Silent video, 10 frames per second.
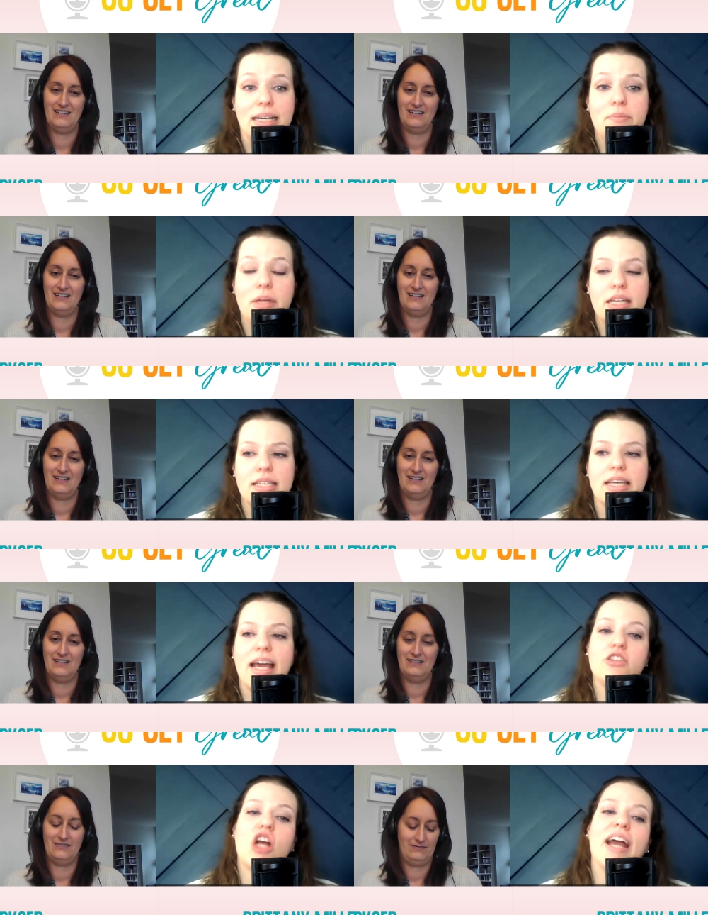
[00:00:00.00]
Speaker 1: because like
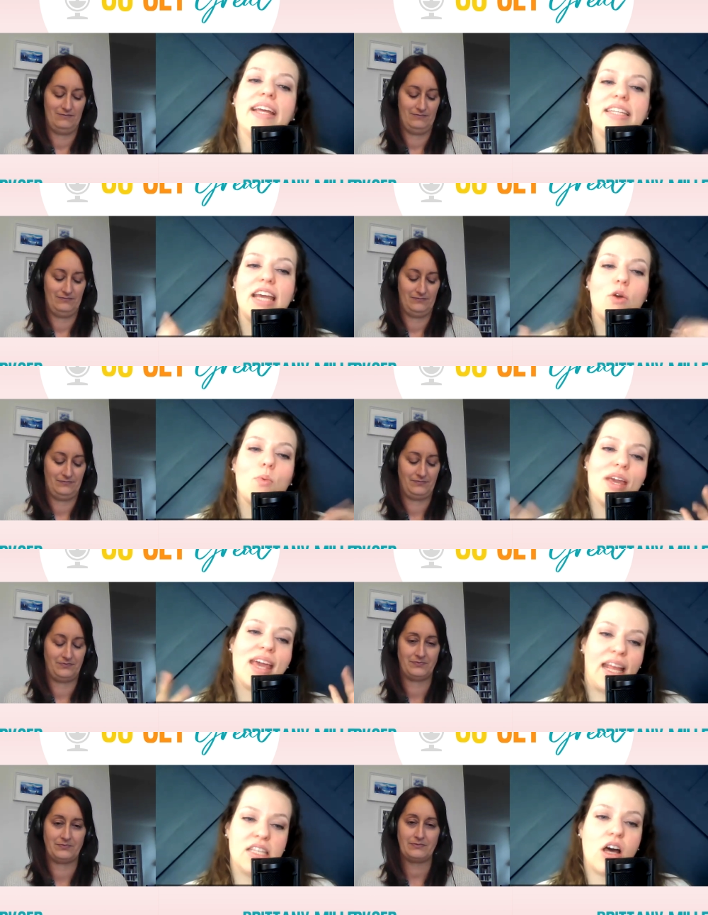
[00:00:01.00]
I try and take
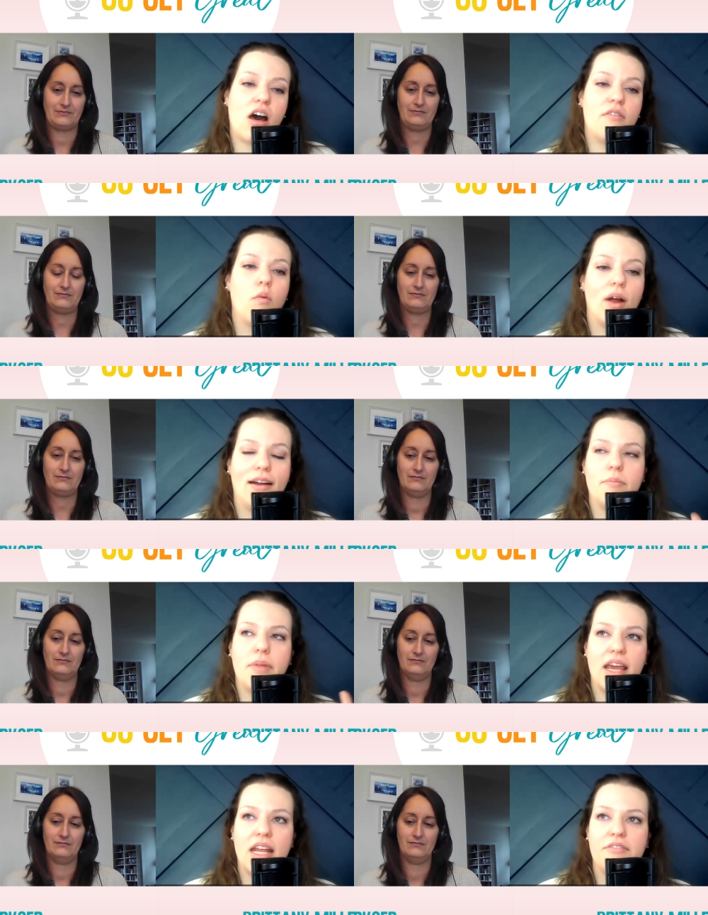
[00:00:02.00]
weekends off work, but
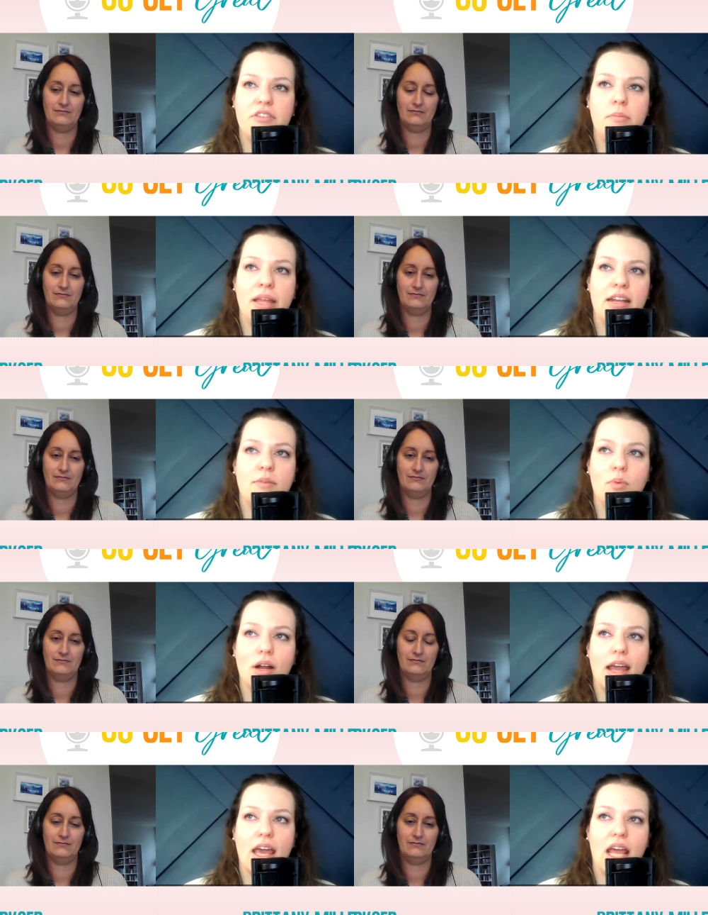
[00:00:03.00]
I inevitably end up
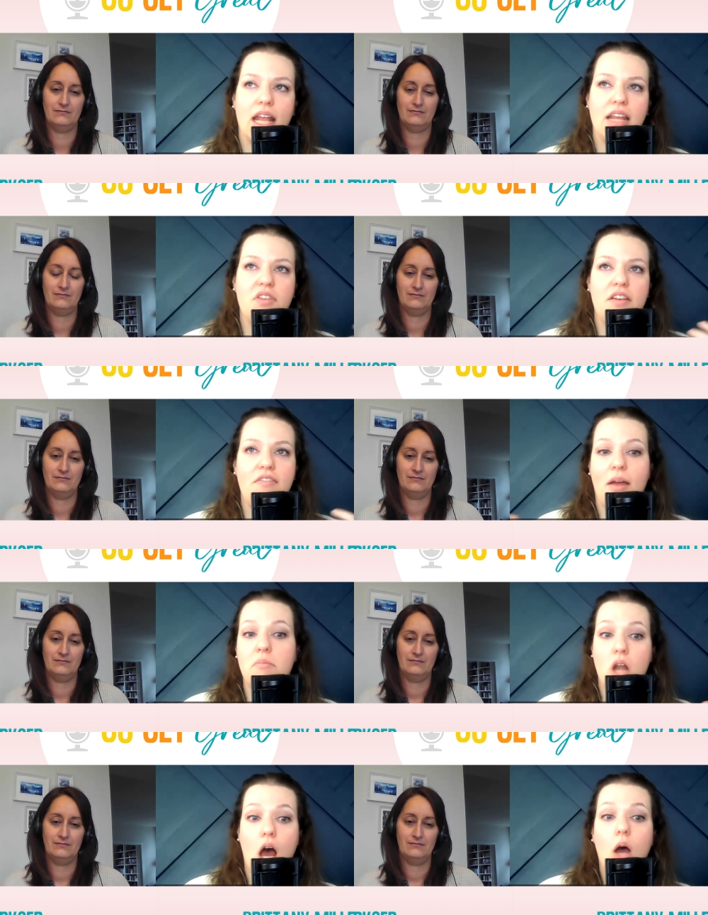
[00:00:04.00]
working. And even if
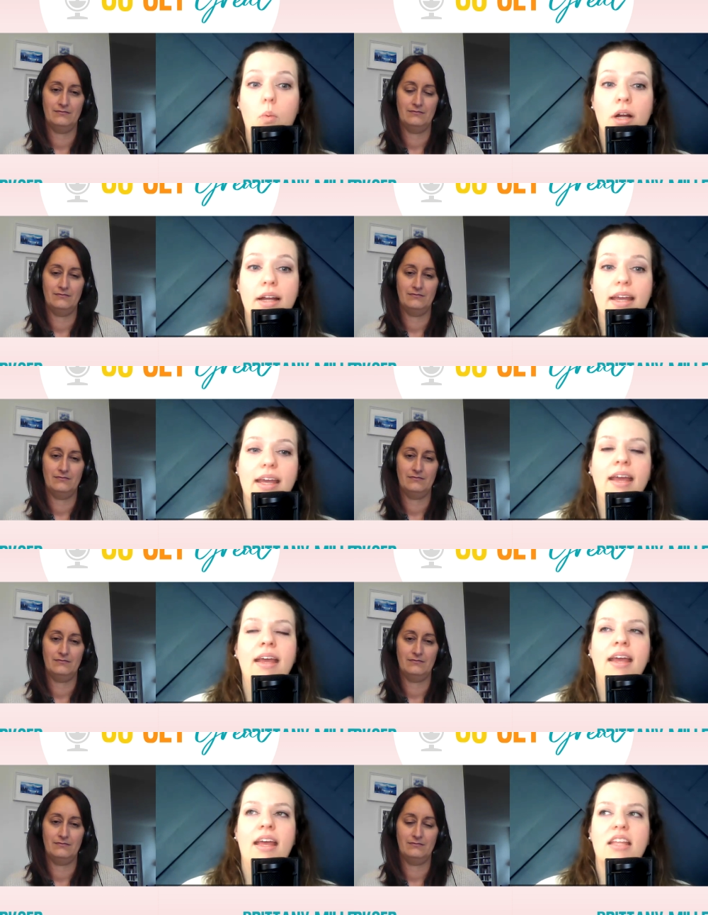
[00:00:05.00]
I'm not working,
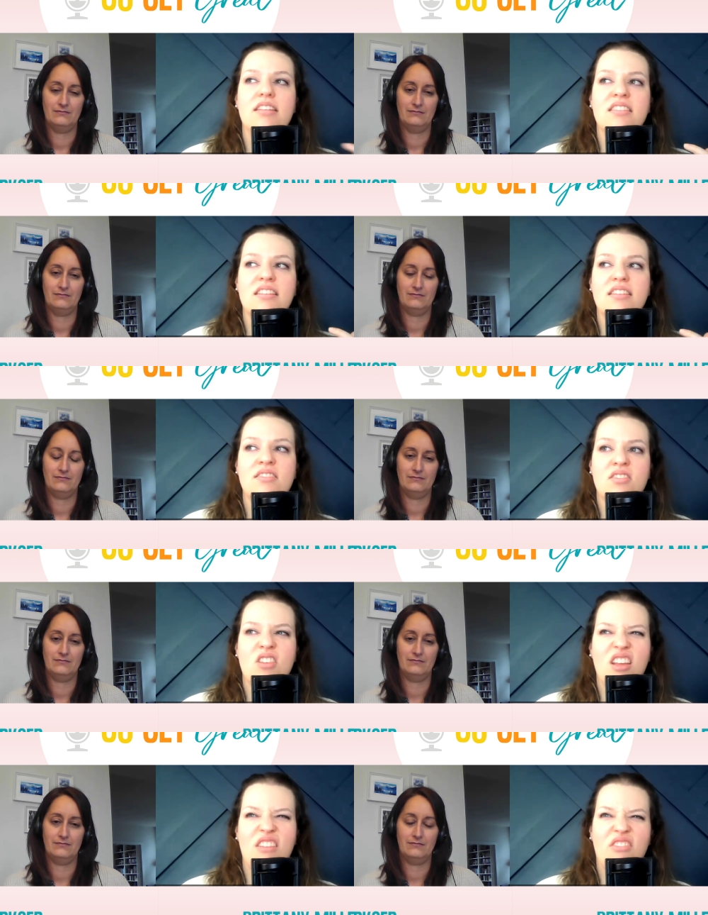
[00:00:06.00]
it doesn't
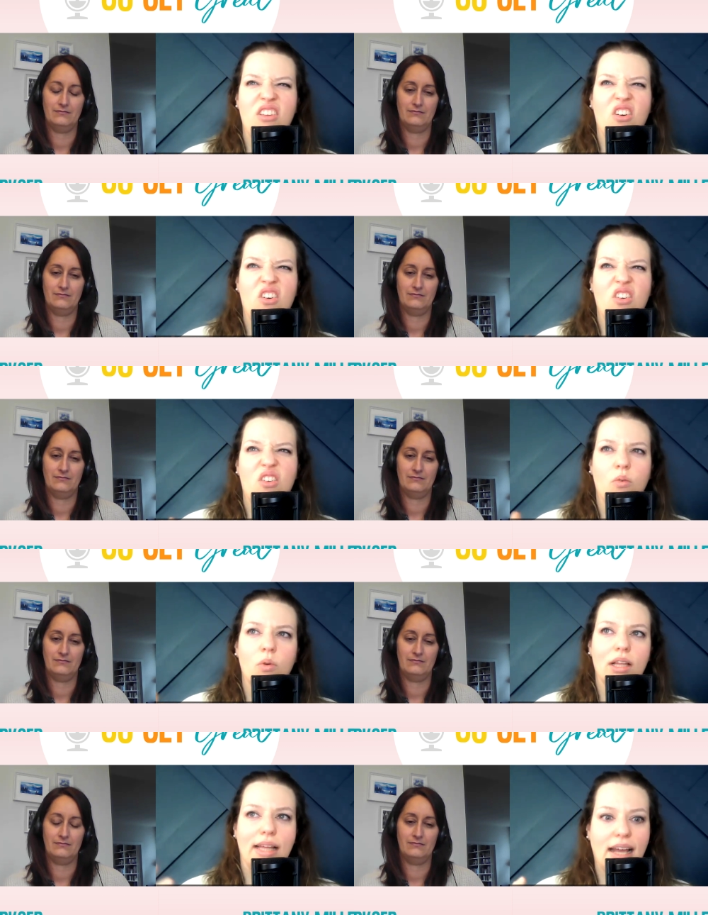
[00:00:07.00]
necessarily feel
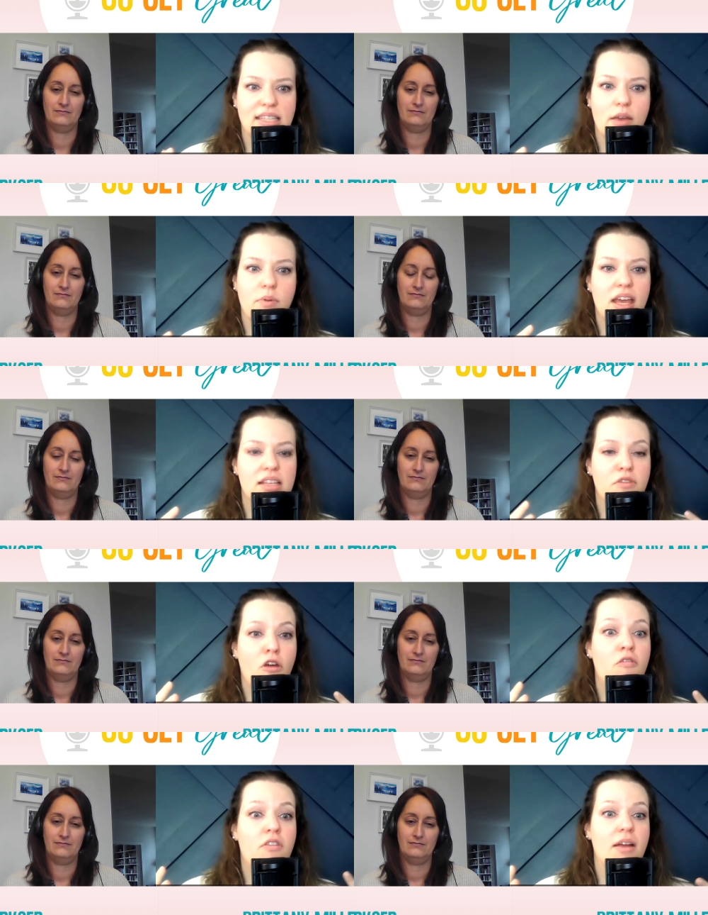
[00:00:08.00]
relaxing. Weekends
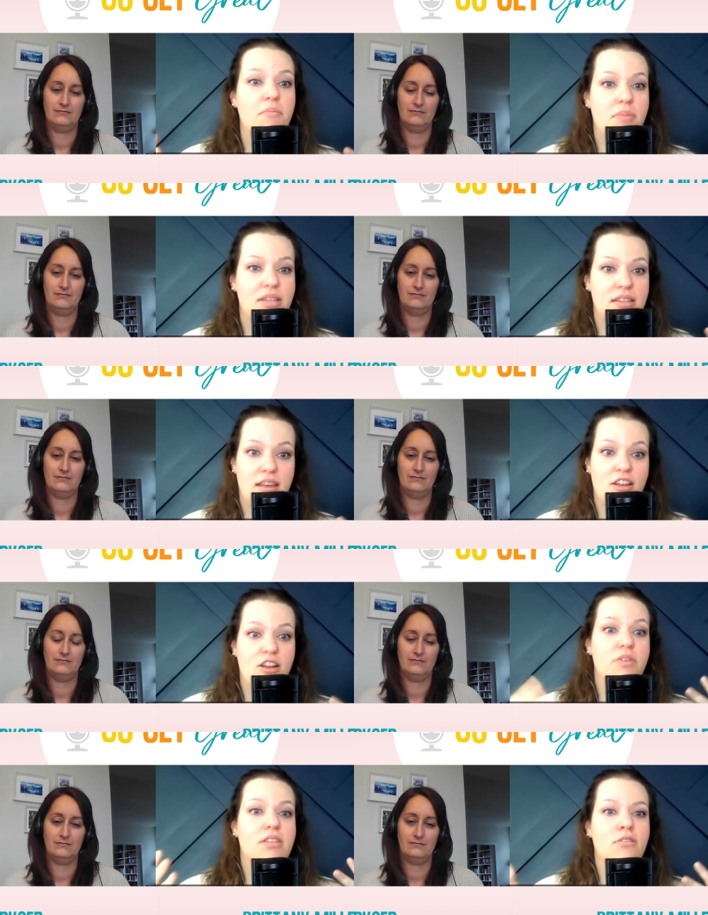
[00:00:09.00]
feel very busy. You
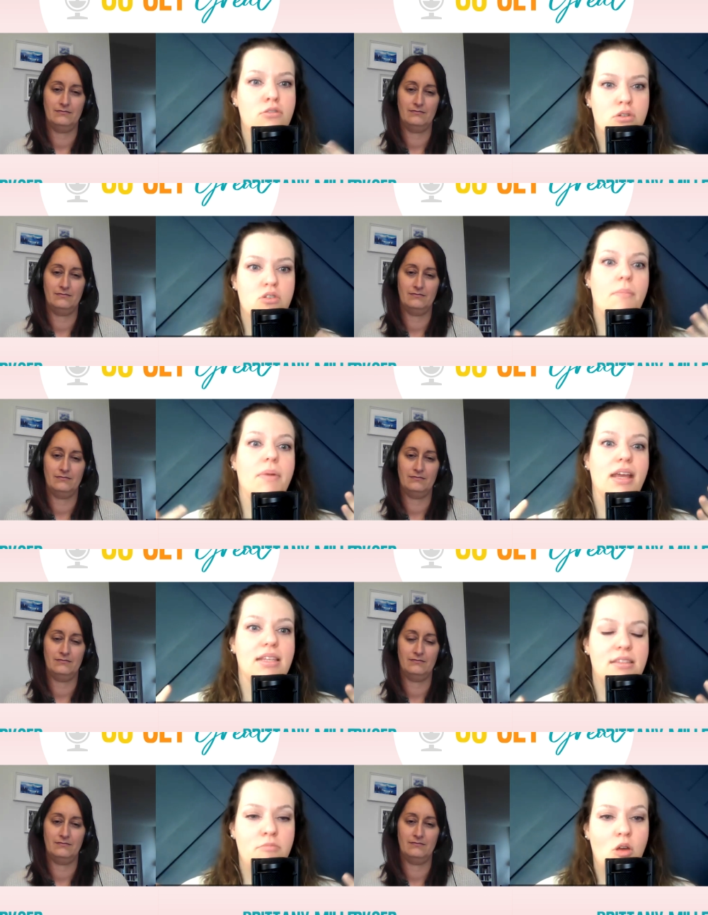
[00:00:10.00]
know, it's the grocery shopping,
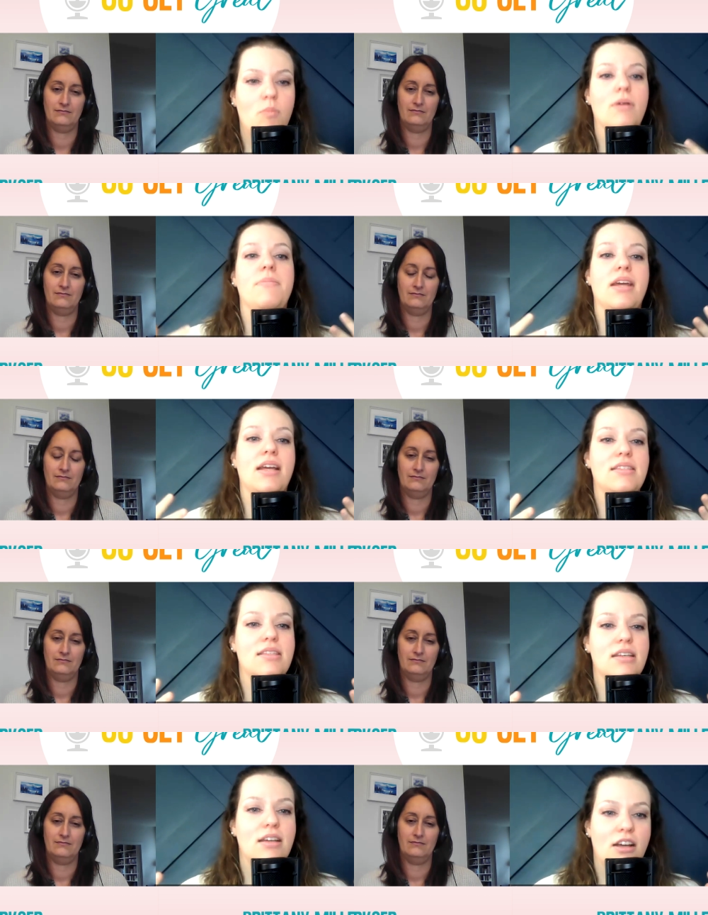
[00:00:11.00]
it's the meal prepping, it's
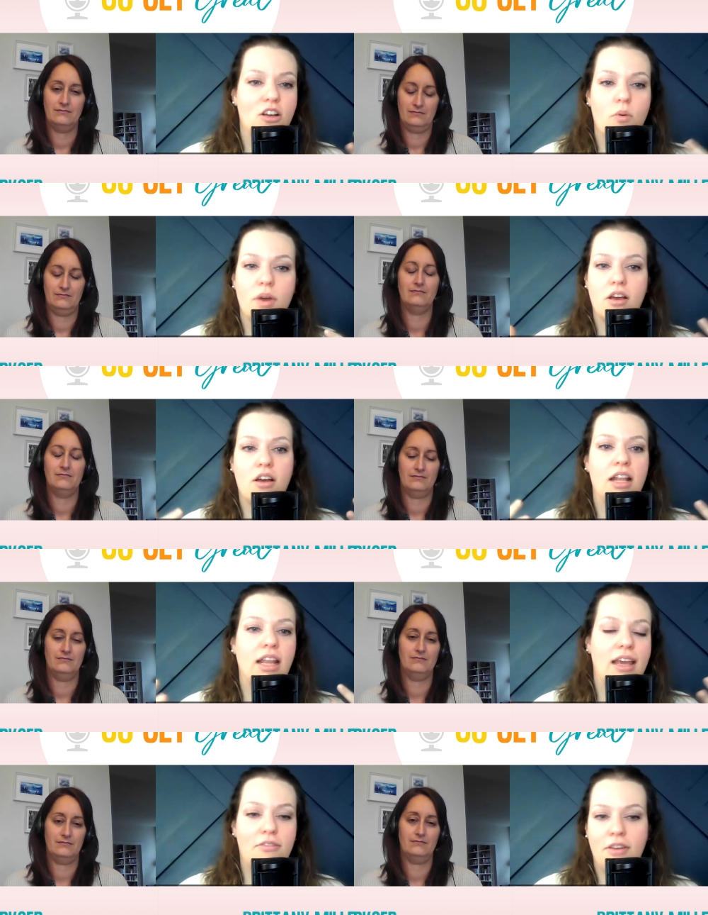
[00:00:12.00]
the going on
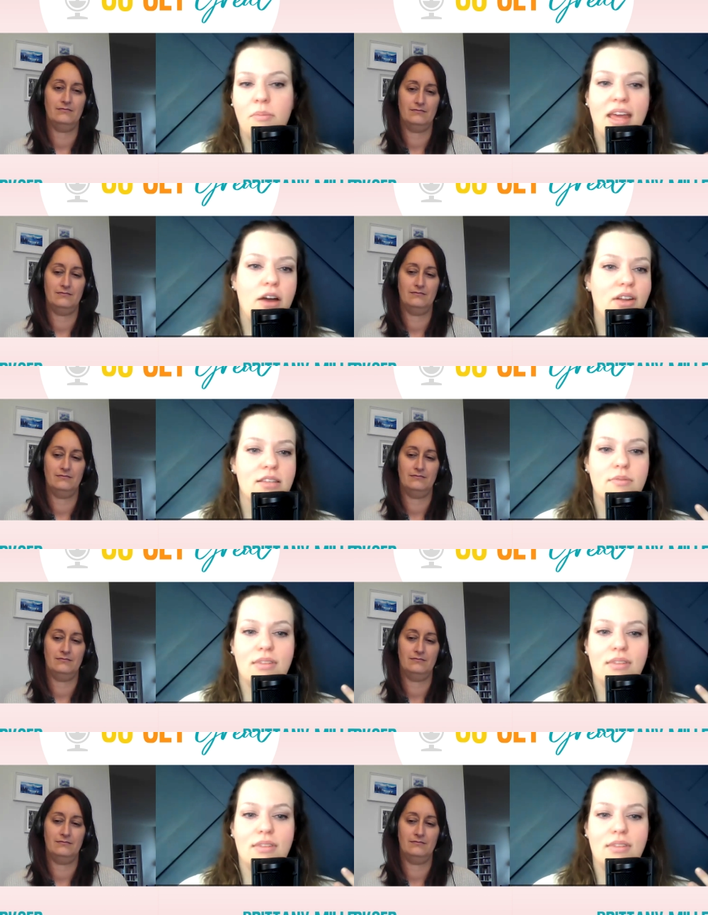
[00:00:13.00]
like family outings with the